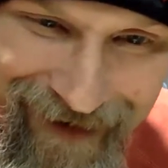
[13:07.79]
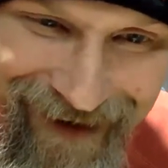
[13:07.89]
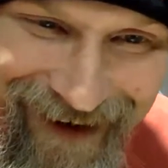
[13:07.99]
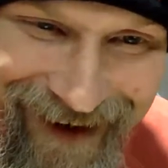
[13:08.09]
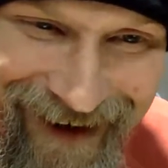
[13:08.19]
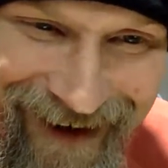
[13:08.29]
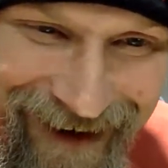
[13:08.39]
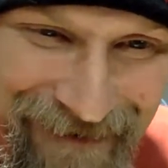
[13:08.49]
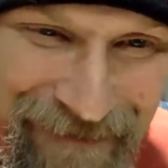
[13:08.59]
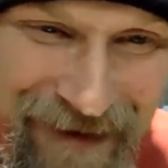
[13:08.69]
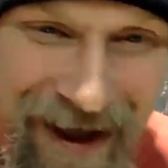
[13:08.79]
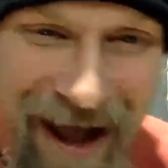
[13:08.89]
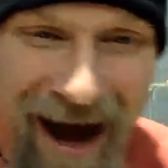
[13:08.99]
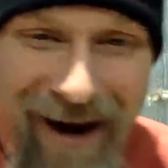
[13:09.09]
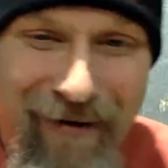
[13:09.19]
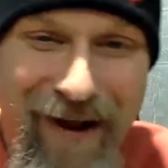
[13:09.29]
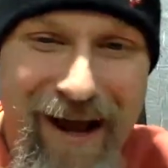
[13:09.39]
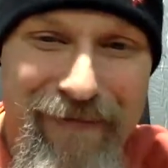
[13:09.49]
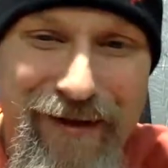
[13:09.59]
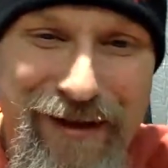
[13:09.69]
I don't
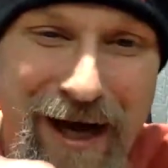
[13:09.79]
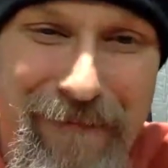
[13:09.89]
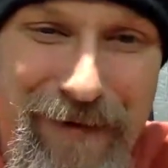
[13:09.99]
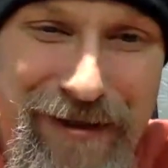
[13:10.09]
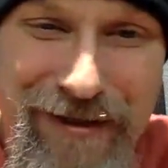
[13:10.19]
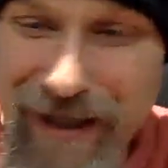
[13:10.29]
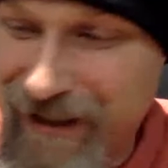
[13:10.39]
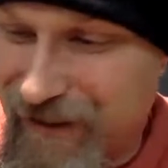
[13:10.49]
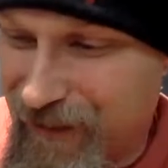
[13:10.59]
have the top of the sheet,